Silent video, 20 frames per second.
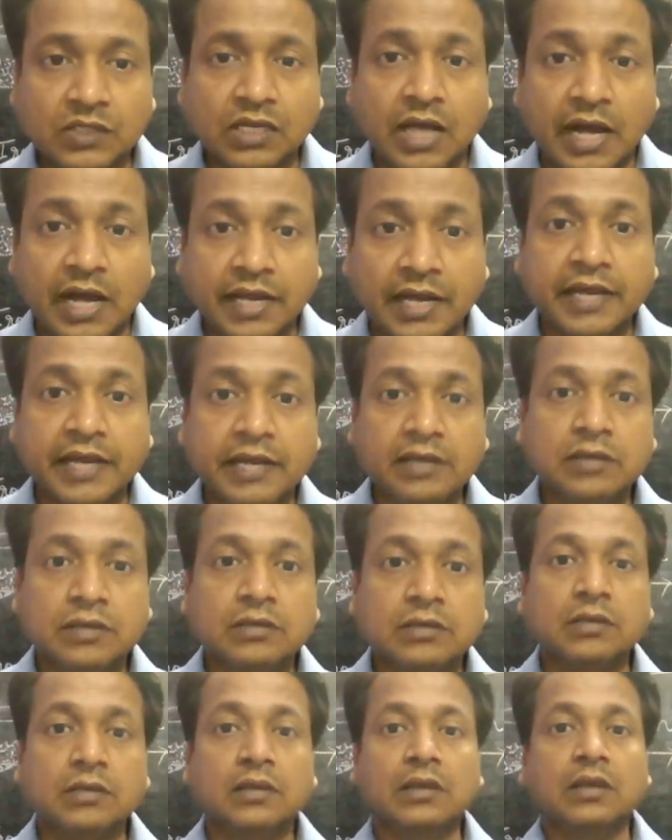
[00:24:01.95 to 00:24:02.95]

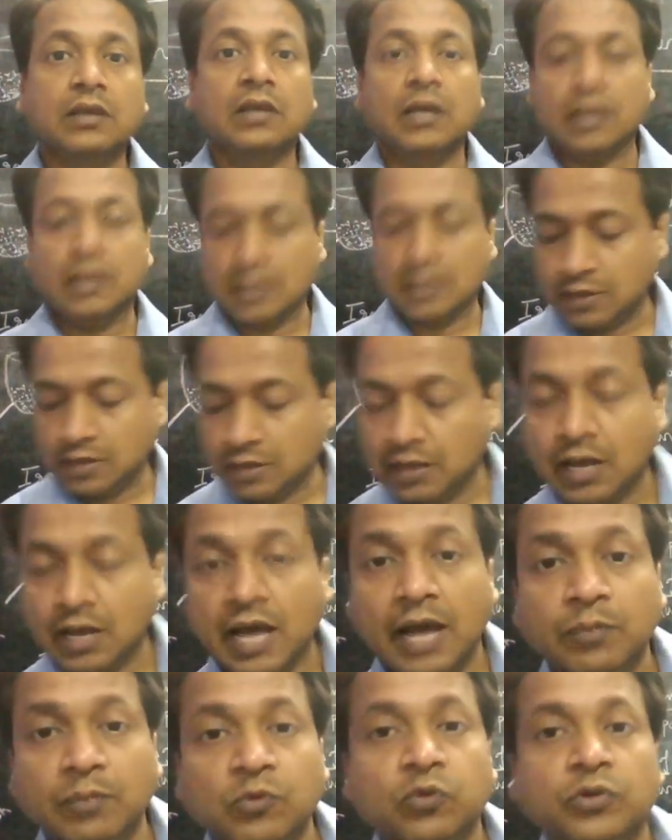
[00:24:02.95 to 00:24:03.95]
Again,
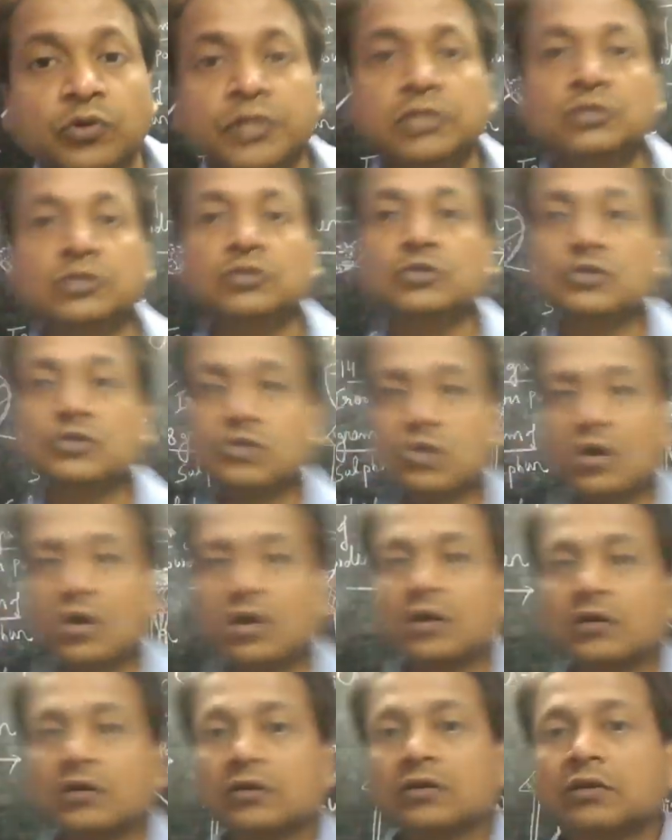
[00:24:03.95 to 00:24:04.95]
I'm going to
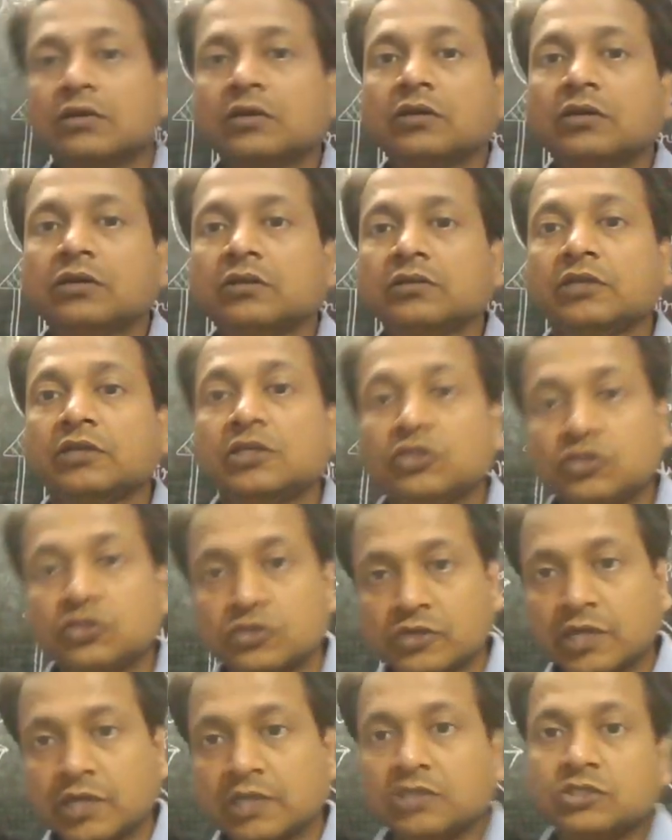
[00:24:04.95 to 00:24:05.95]
draw the
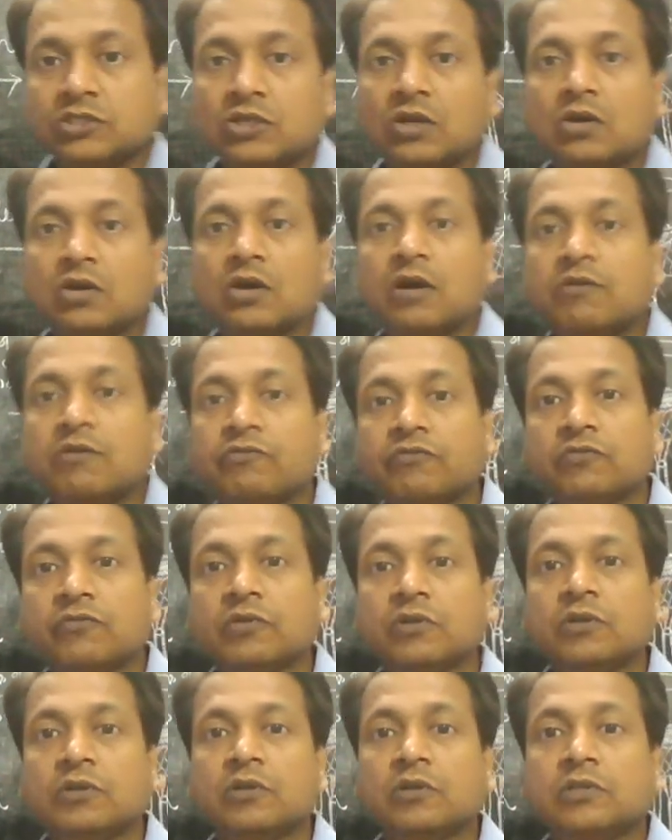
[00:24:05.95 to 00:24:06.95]
structure of
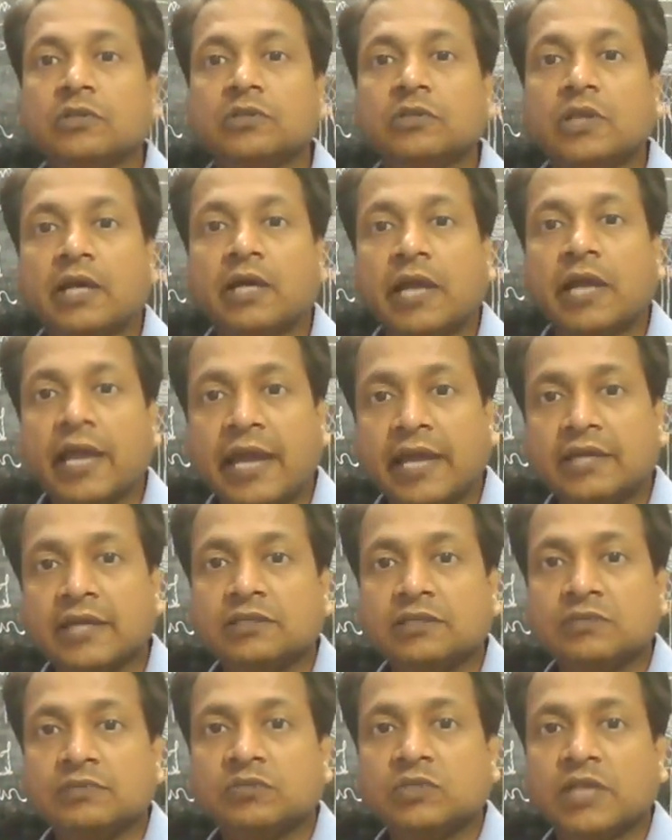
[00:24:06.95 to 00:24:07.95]
the
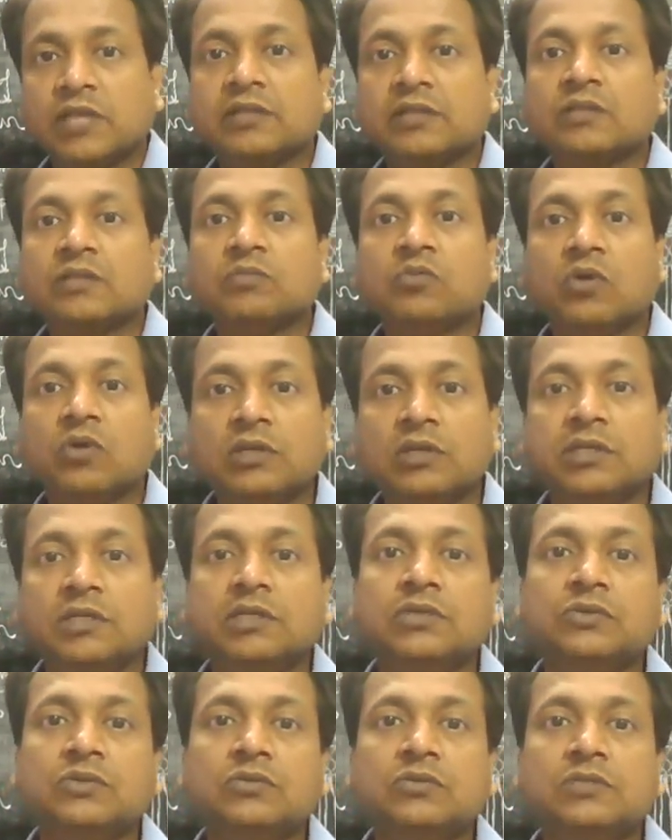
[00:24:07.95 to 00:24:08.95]
atoms and the
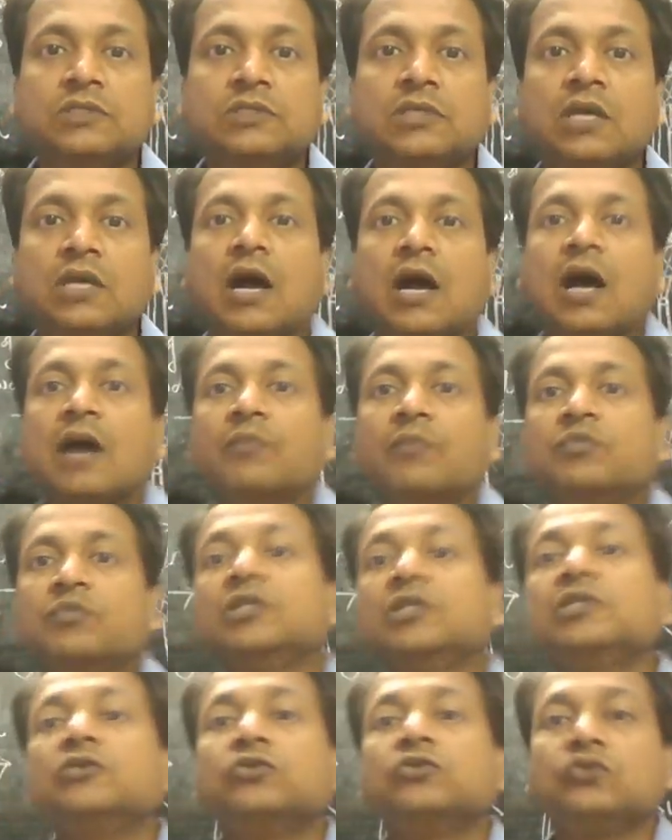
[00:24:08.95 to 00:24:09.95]
molecules of
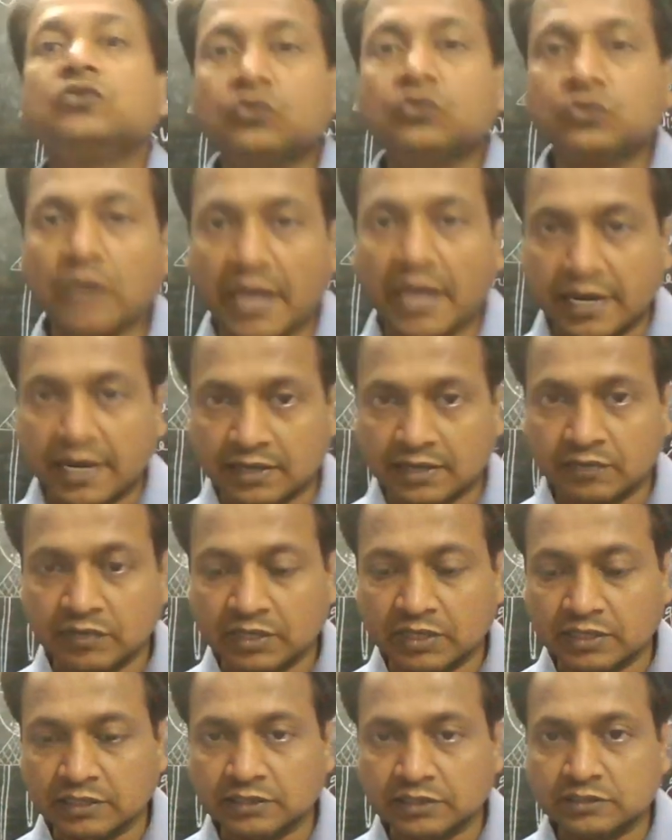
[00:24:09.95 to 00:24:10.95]
these two
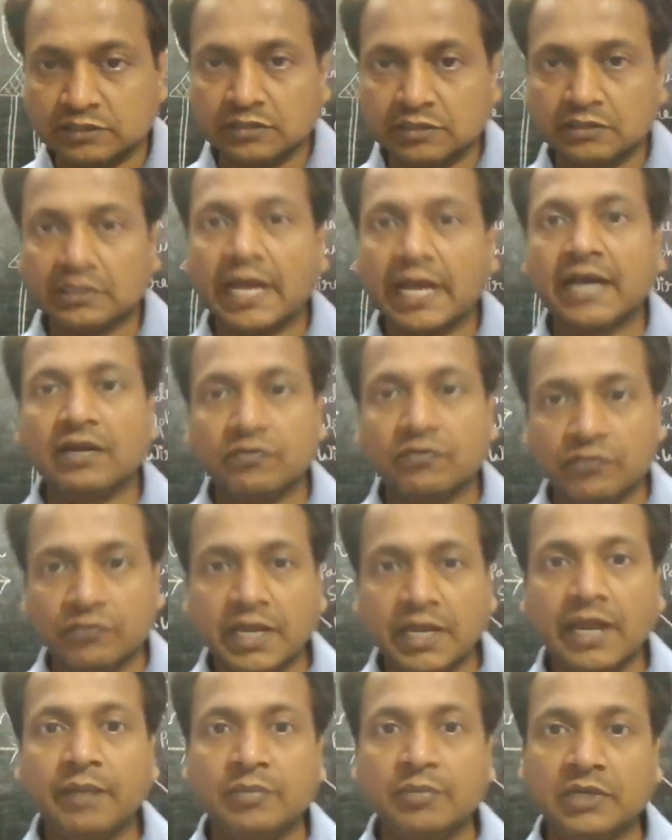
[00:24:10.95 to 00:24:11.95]
activities that we
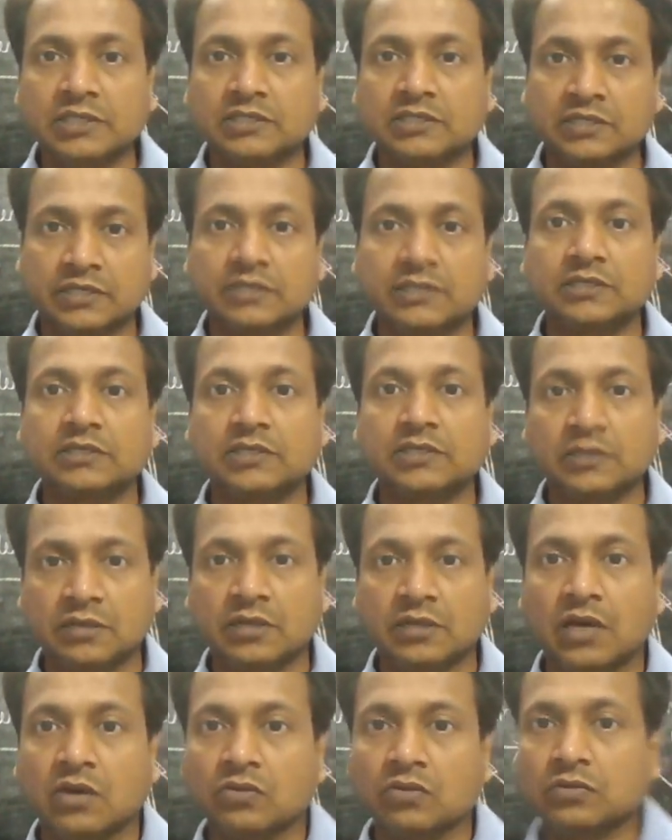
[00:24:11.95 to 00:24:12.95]
have discussed
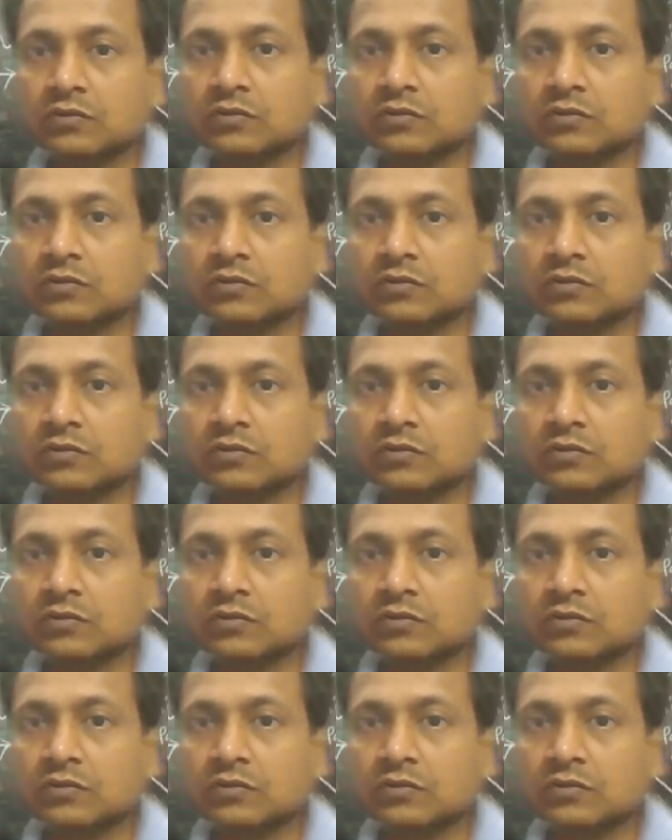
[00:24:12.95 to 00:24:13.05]
now.